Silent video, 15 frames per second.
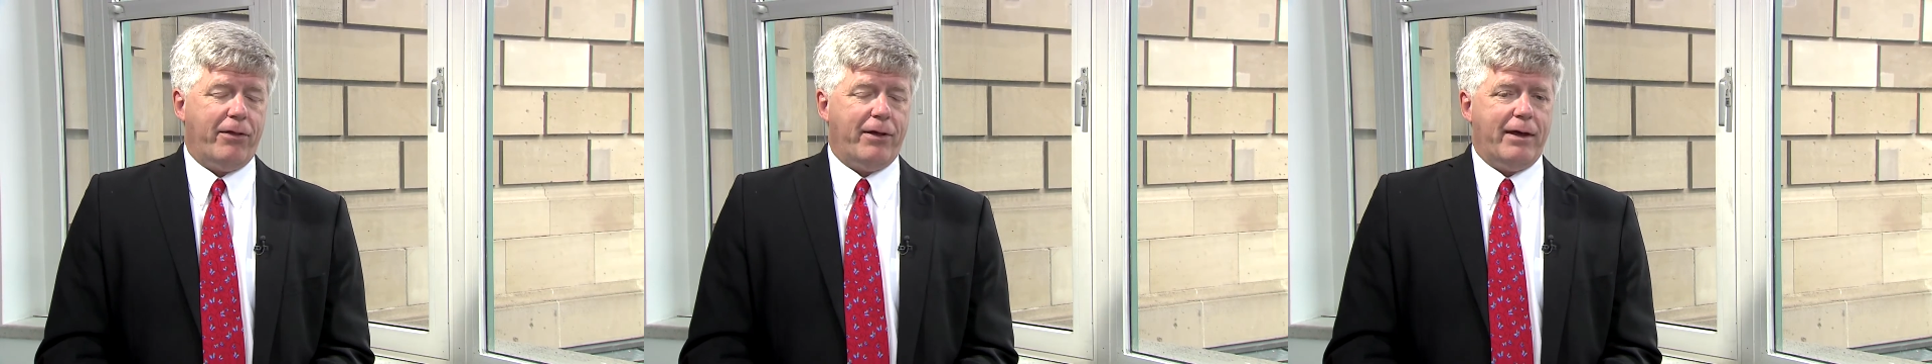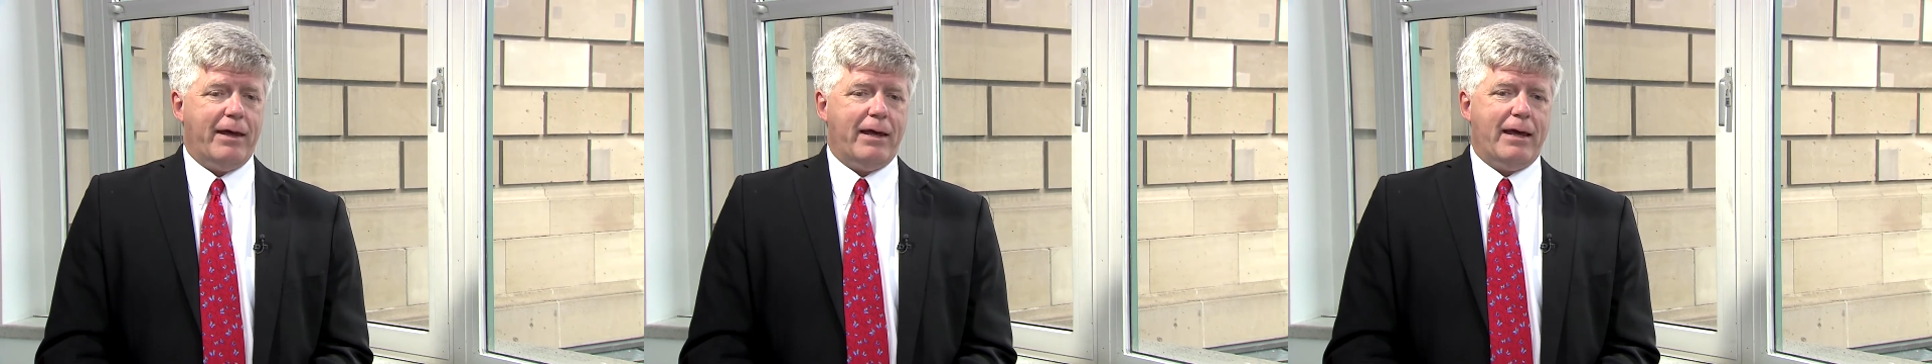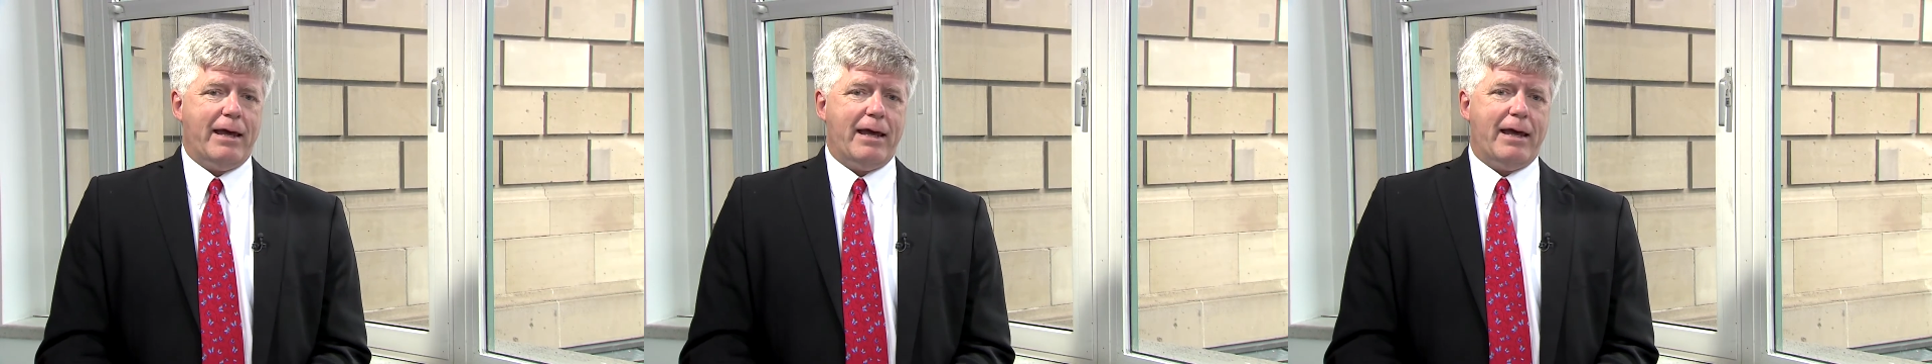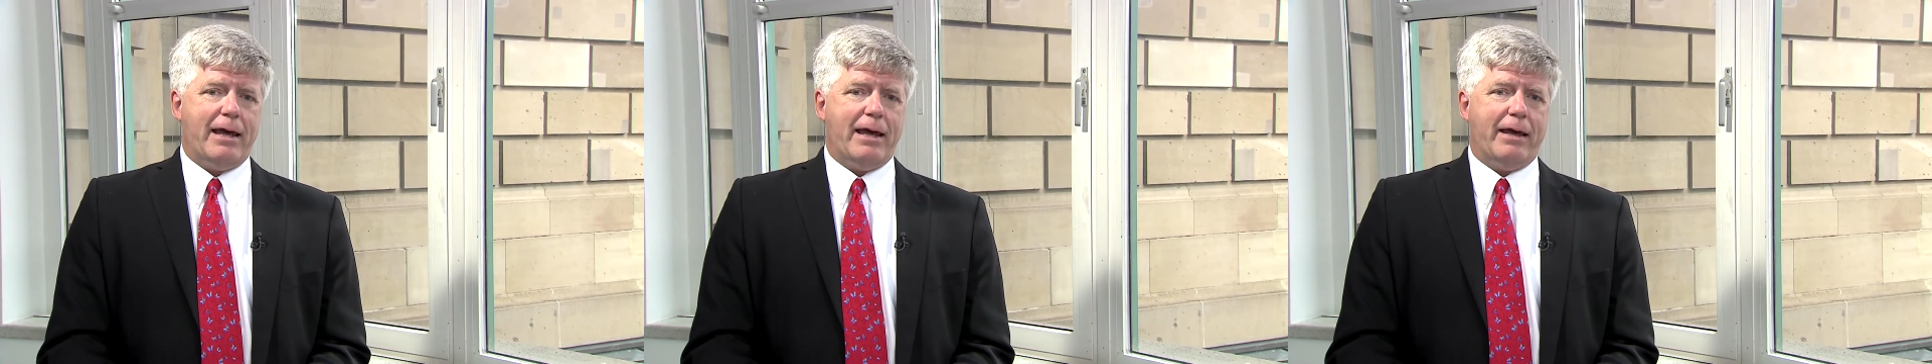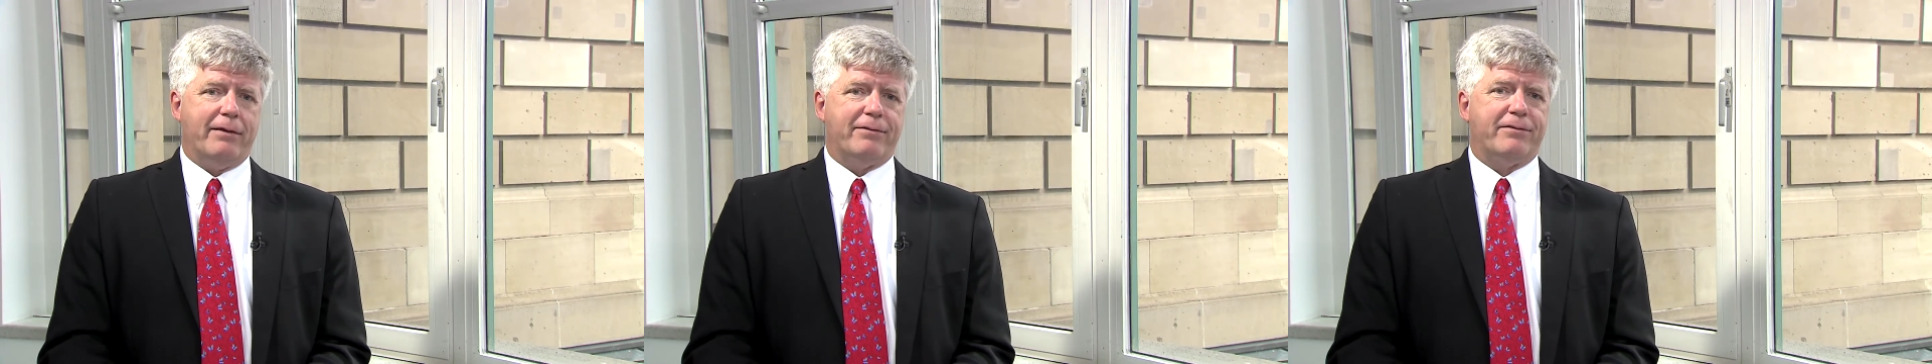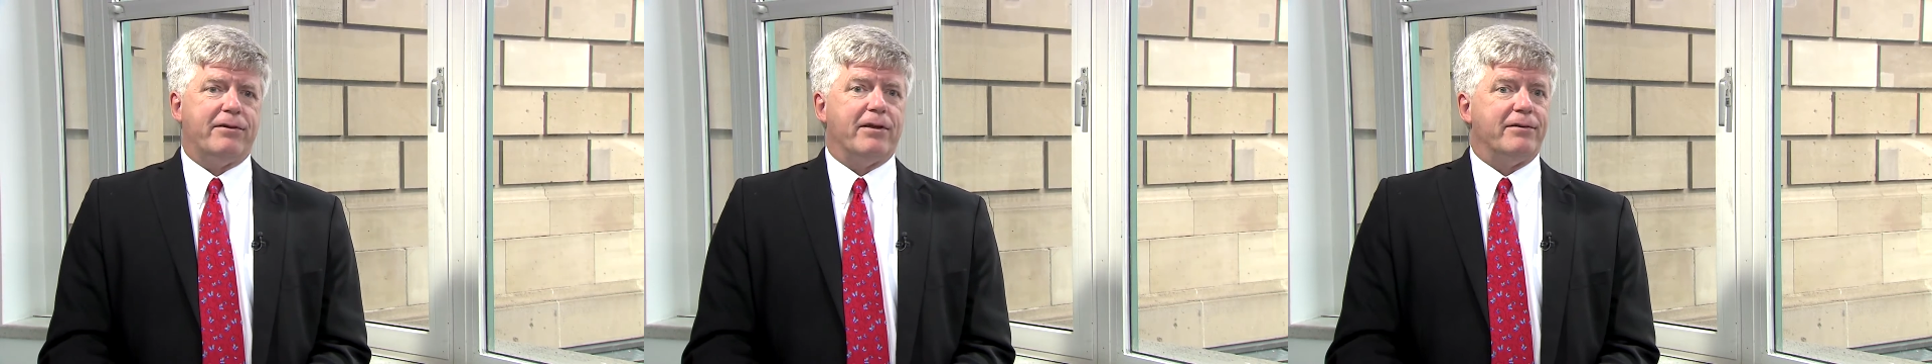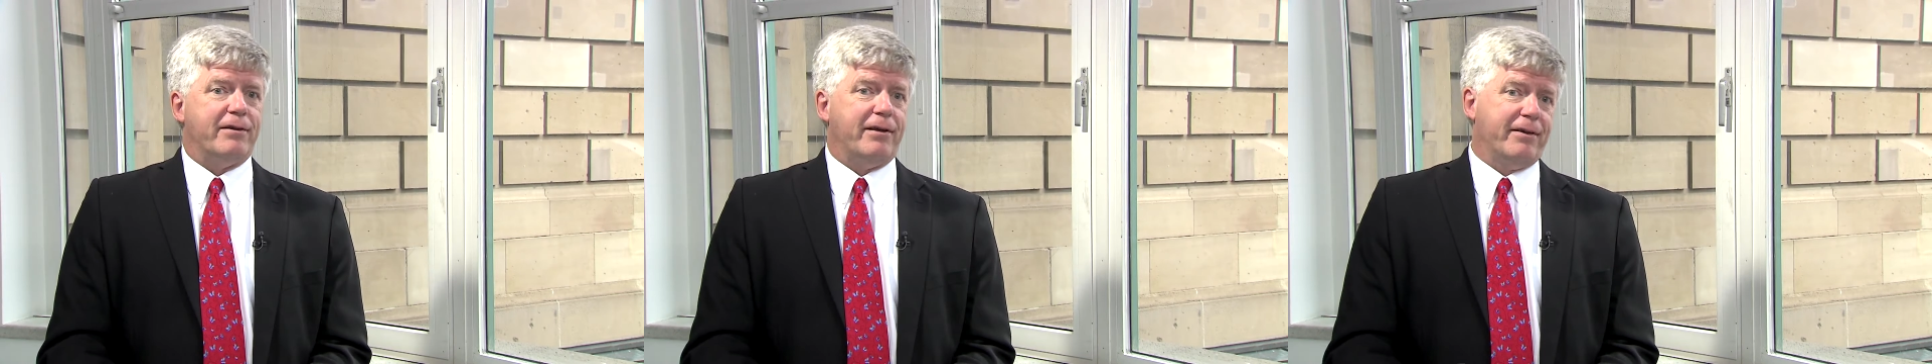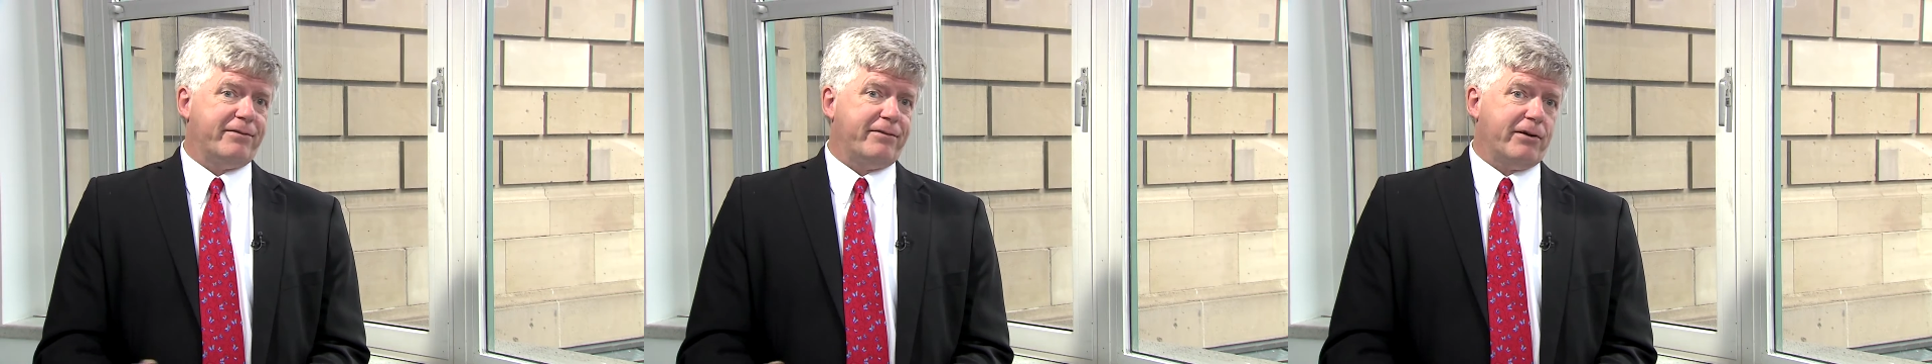the
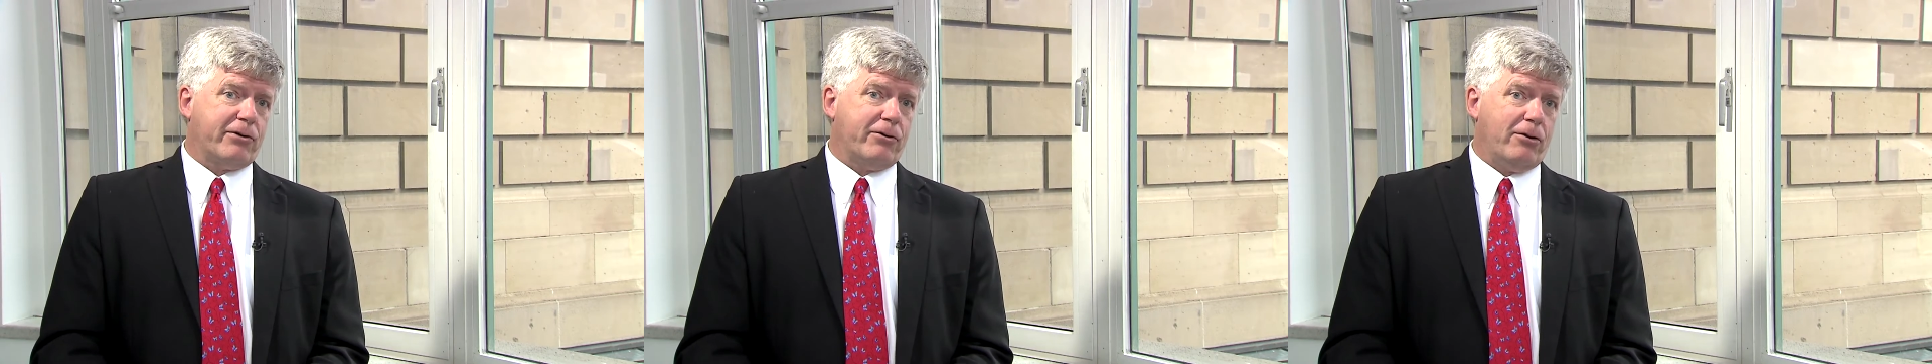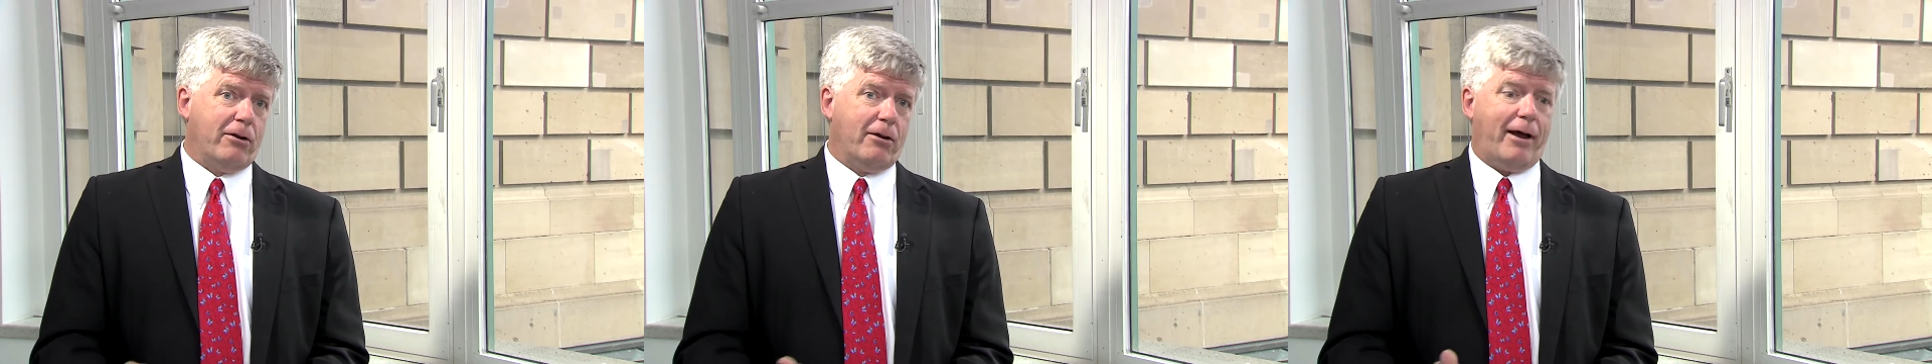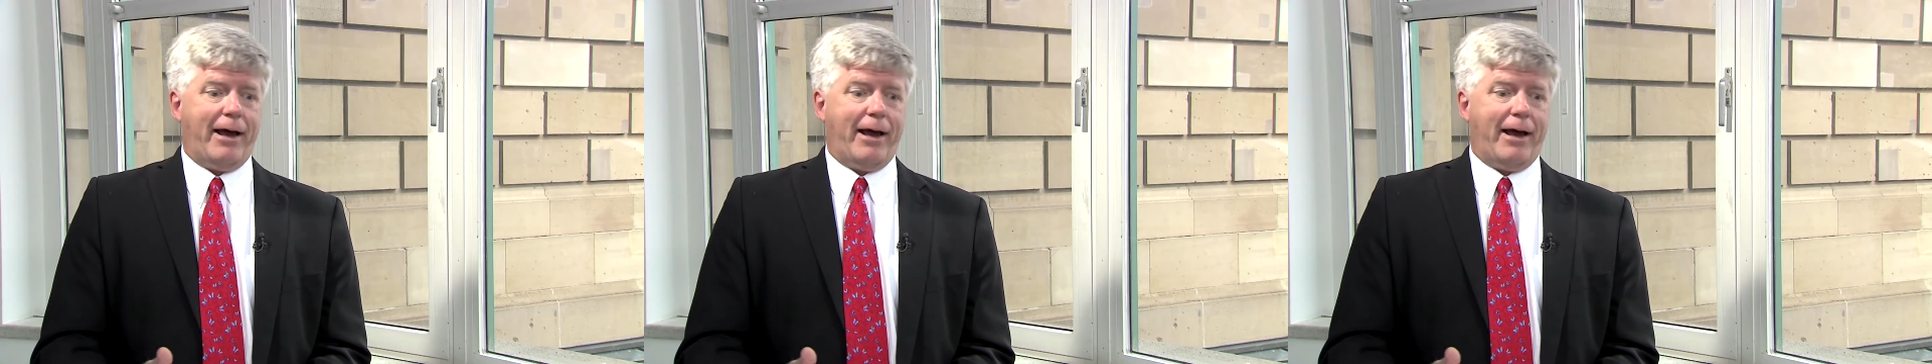statistical